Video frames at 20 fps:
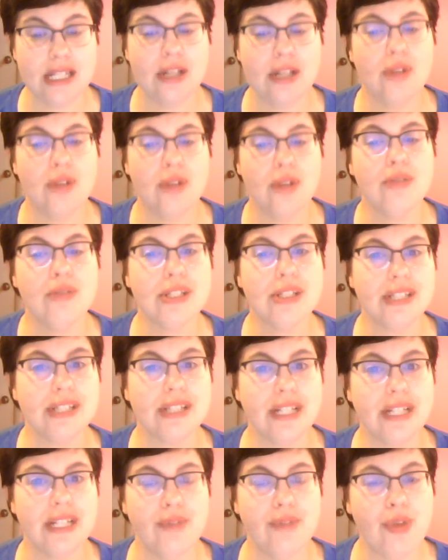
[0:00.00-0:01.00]
which is going to
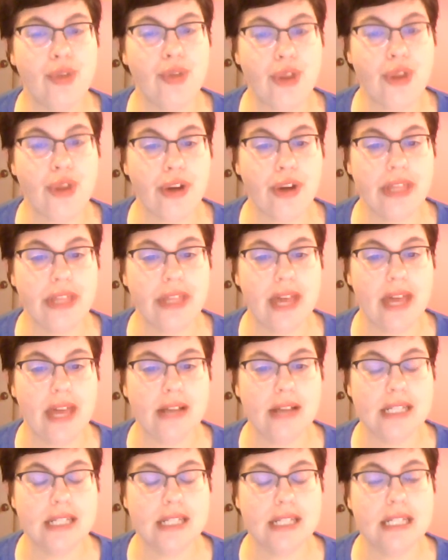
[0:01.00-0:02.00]
give you
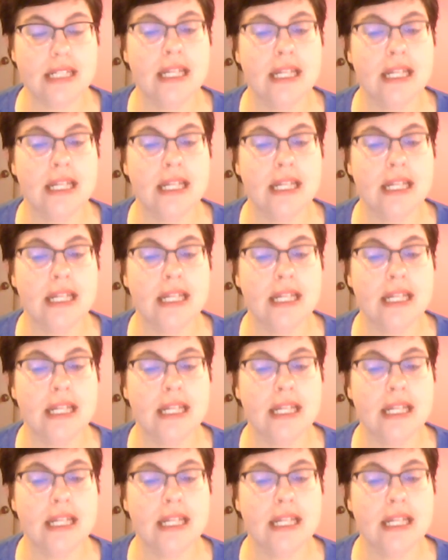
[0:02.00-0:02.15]
30,000.